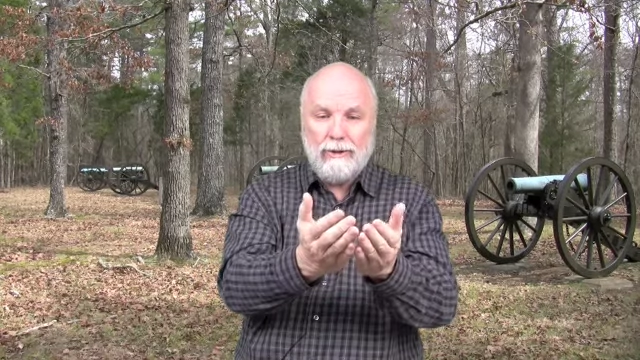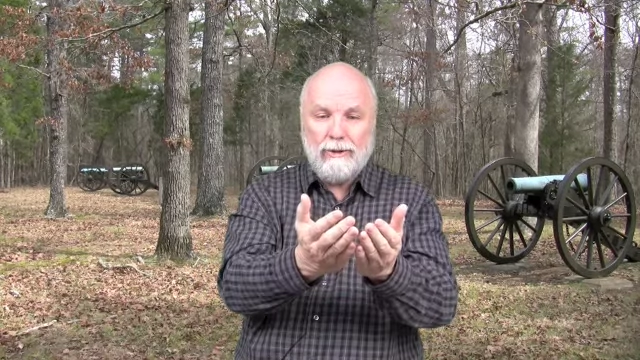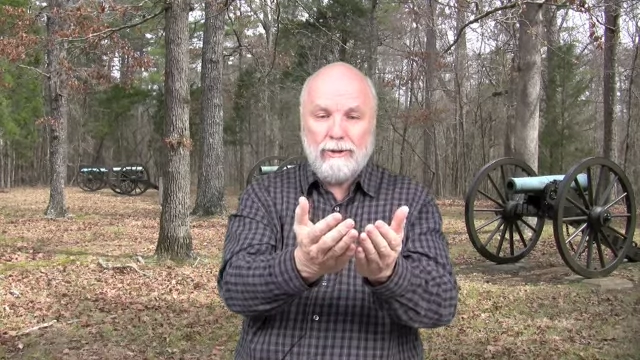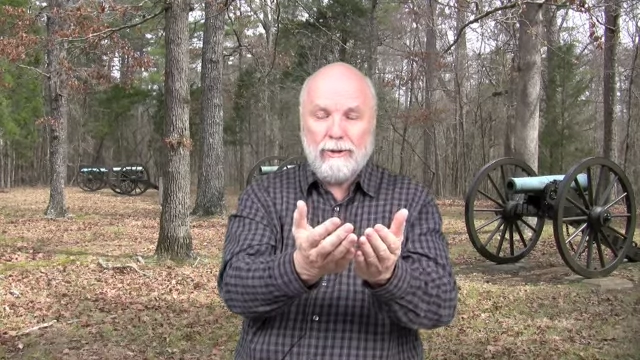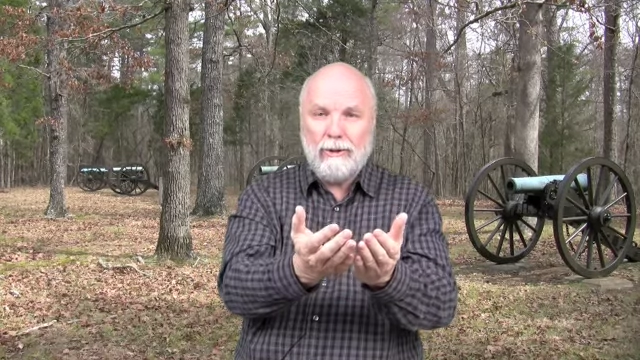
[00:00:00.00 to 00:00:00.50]

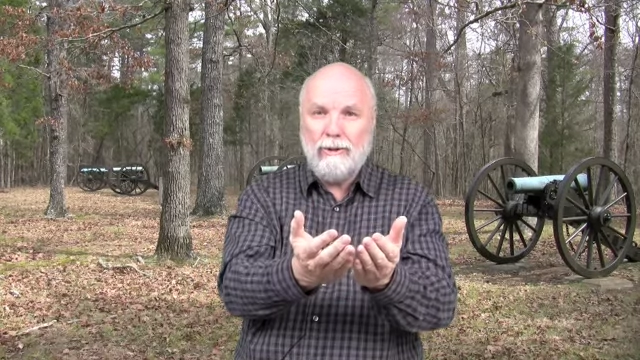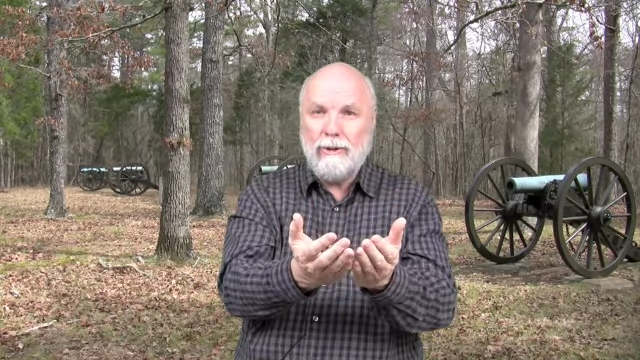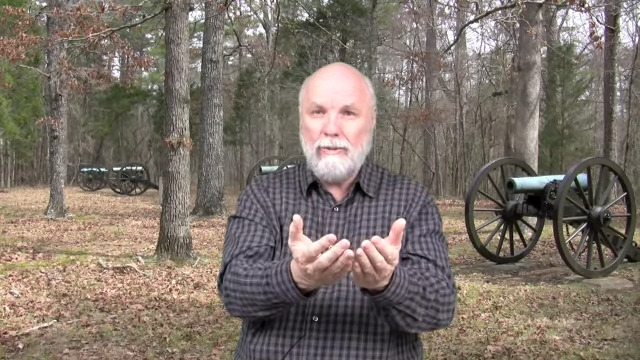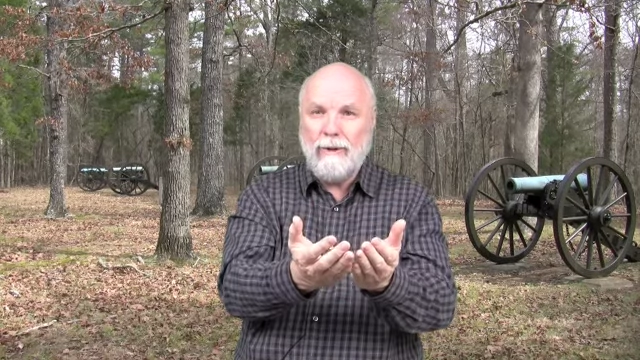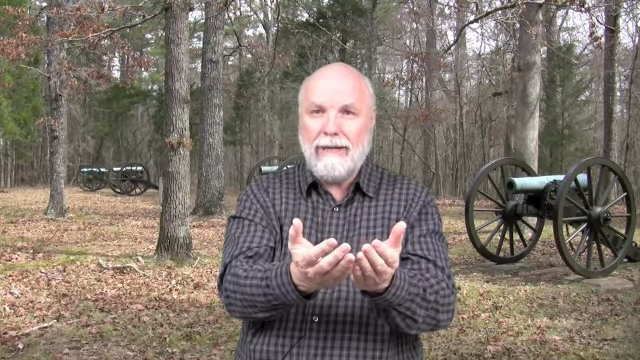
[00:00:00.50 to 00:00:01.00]
true
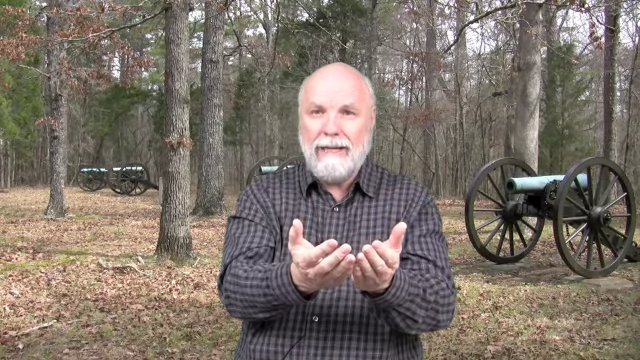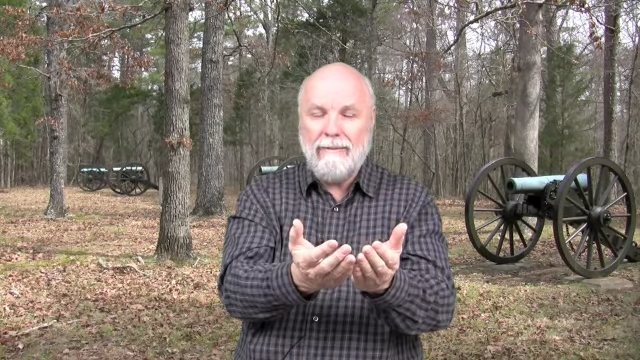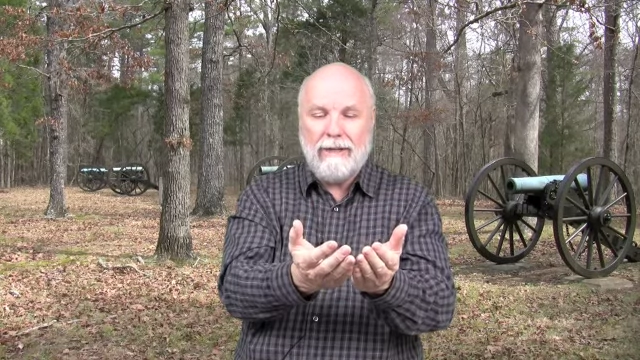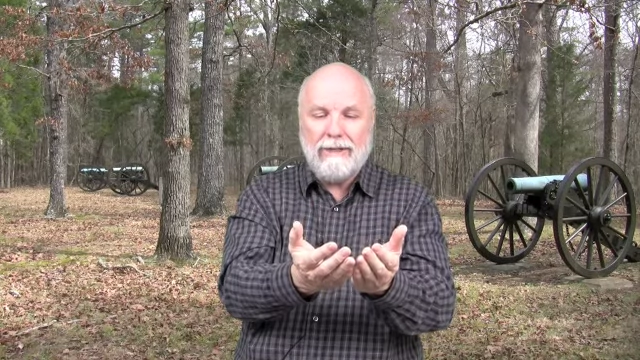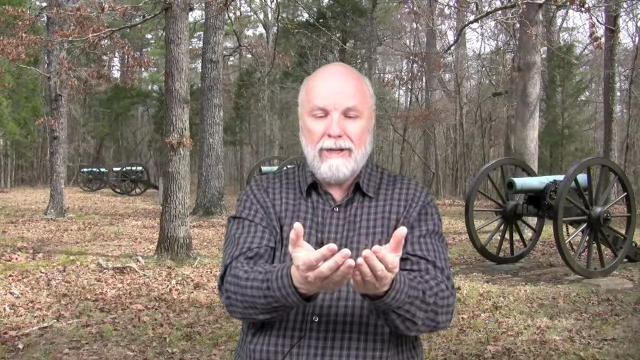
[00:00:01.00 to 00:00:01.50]
to what
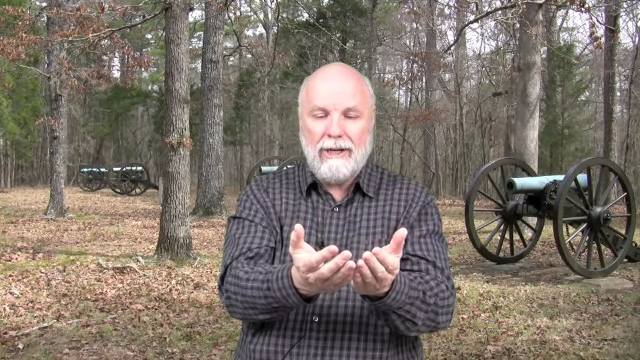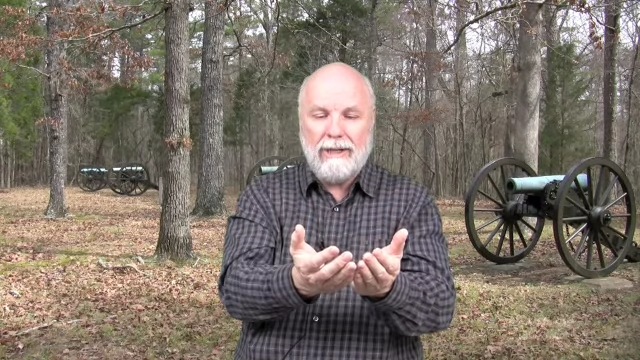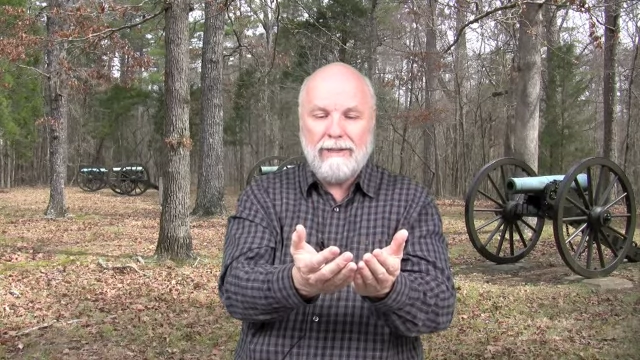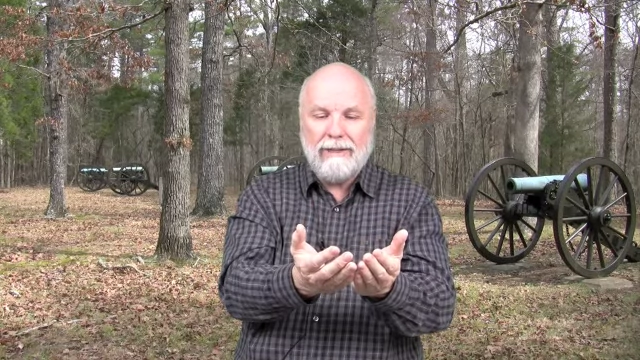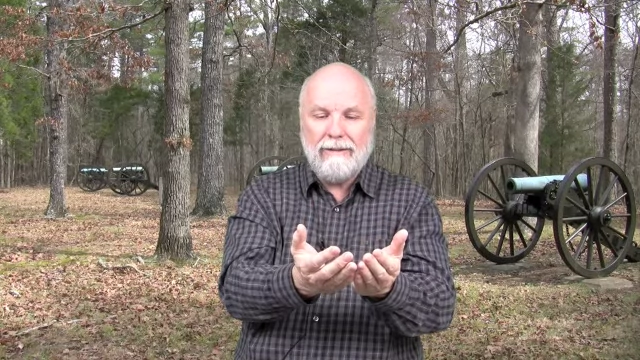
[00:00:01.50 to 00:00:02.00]
they've been
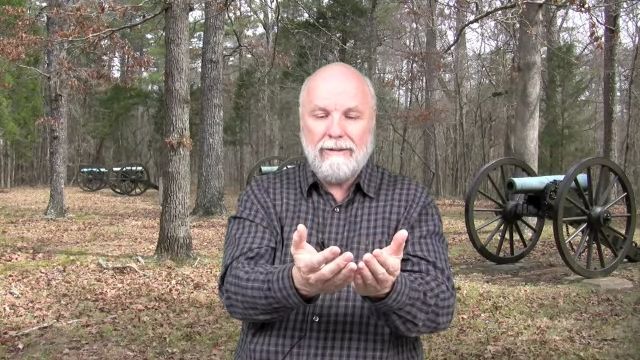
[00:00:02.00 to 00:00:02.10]
taught.